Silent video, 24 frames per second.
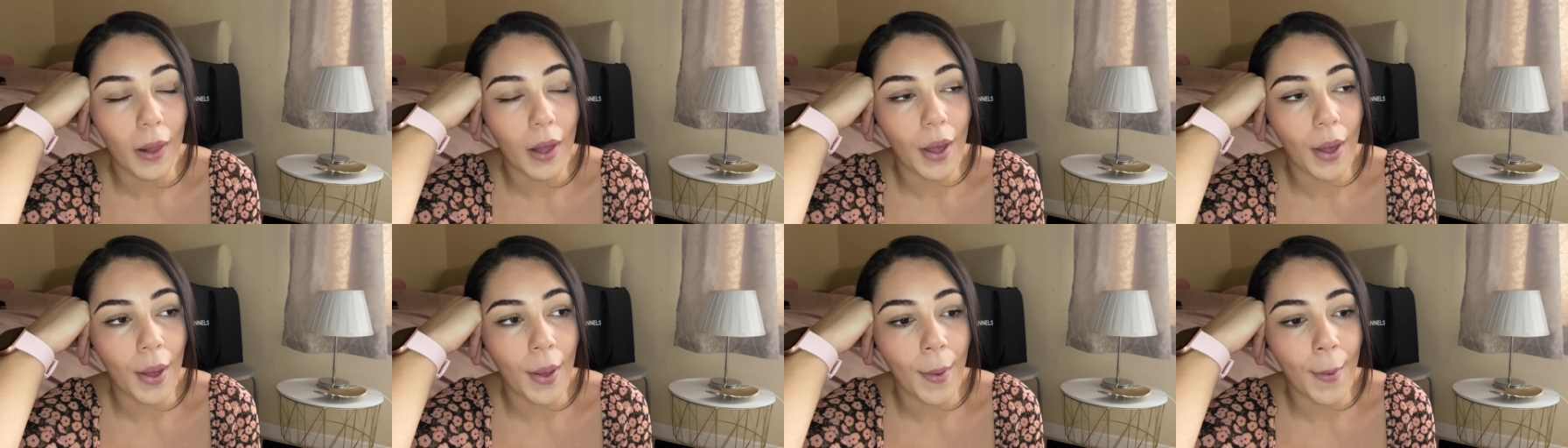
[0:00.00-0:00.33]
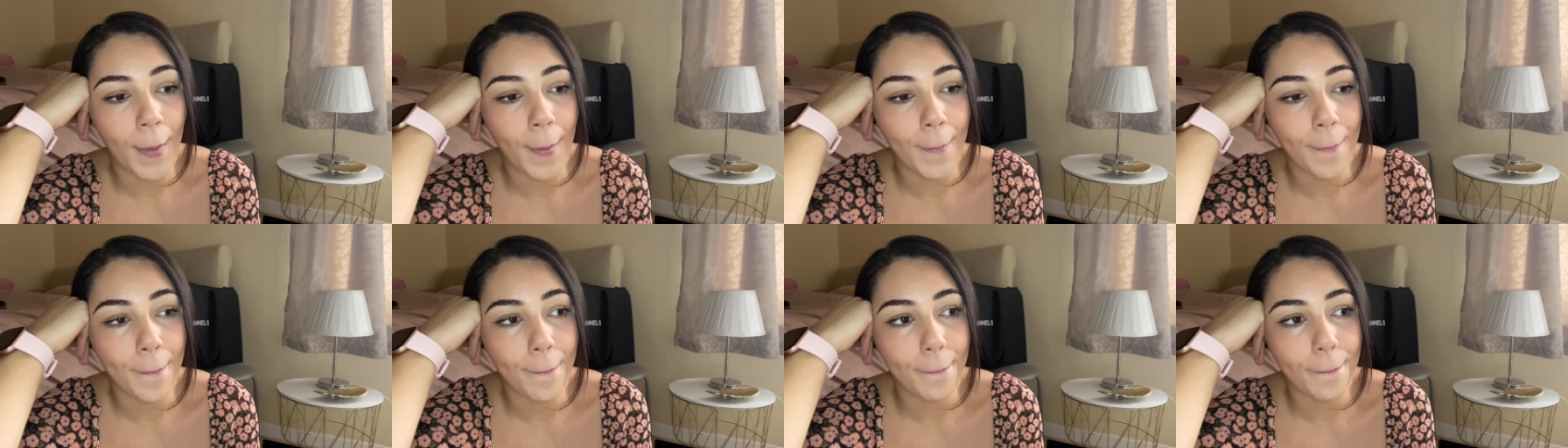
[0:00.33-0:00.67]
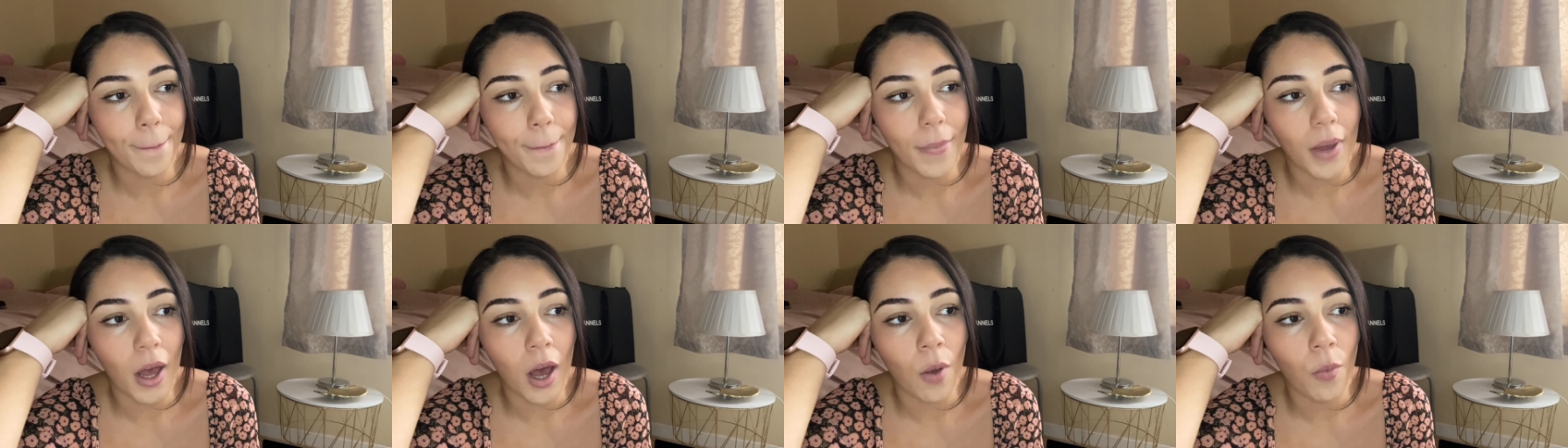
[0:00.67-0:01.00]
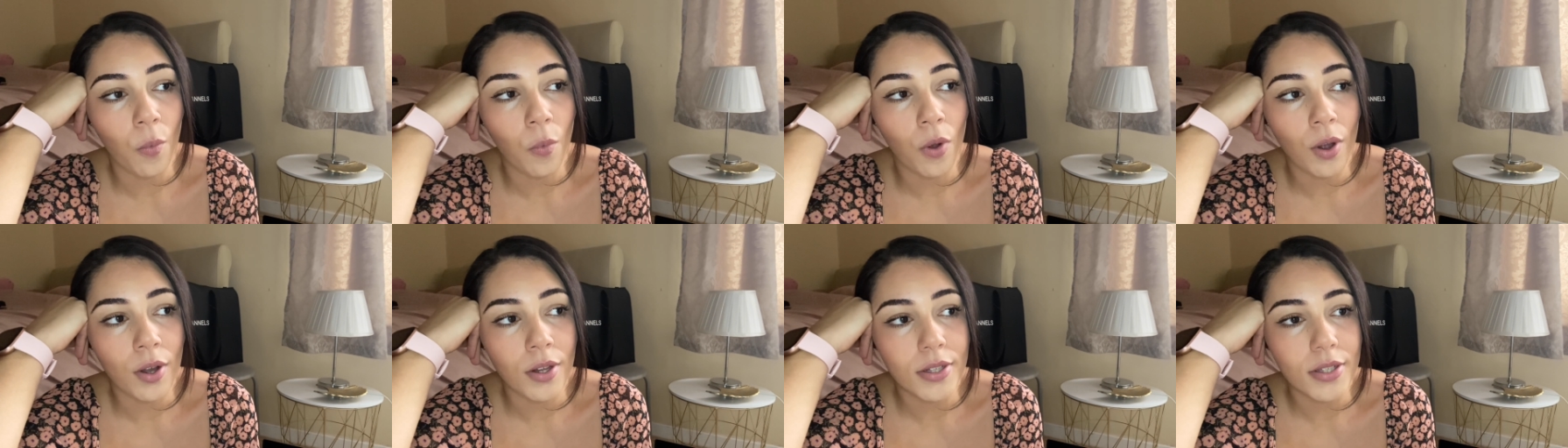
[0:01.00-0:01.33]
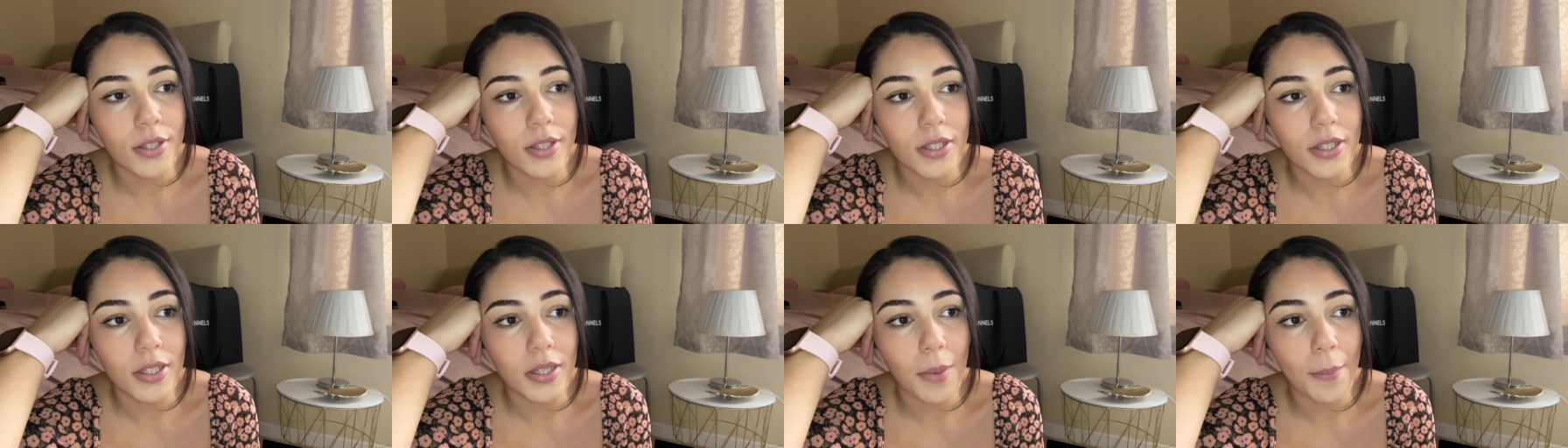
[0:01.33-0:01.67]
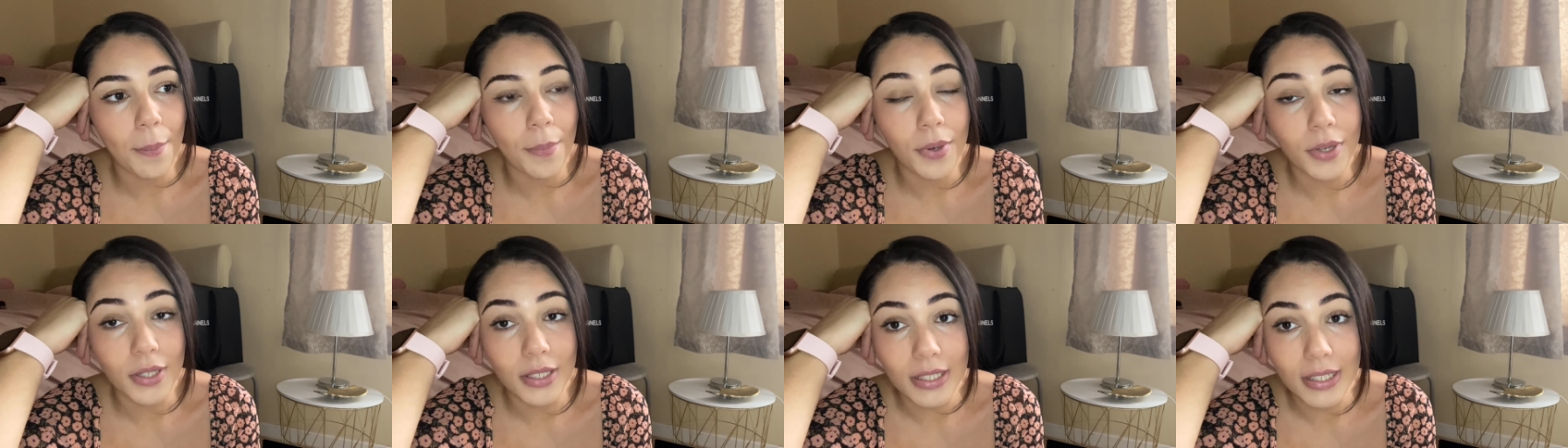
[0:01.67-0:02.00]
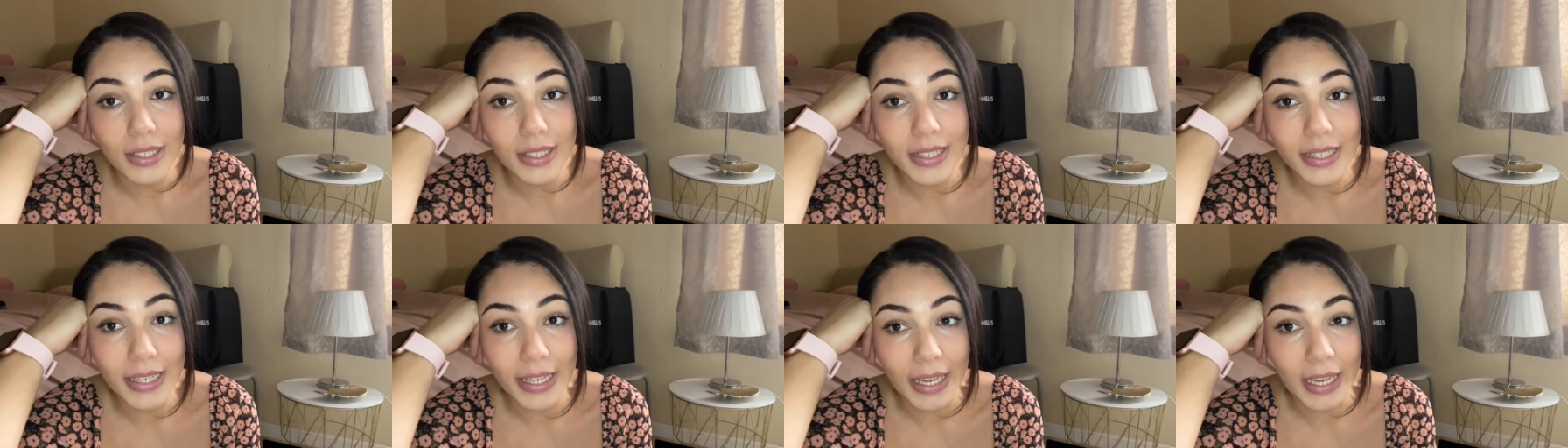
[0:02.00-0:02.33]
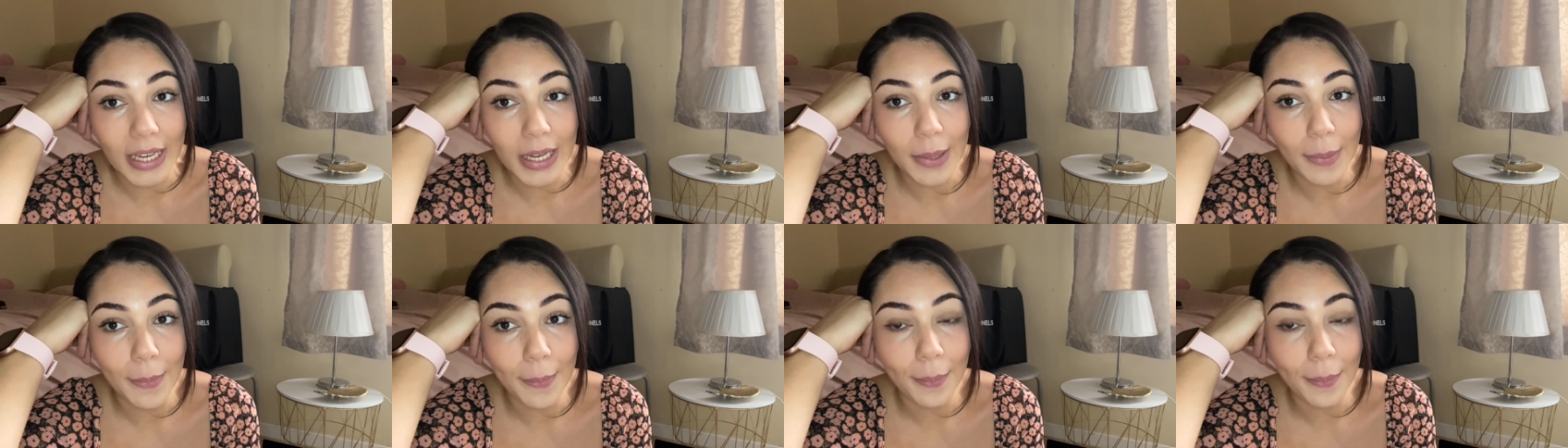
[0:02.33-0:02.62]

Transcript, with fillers: I was put to sleep.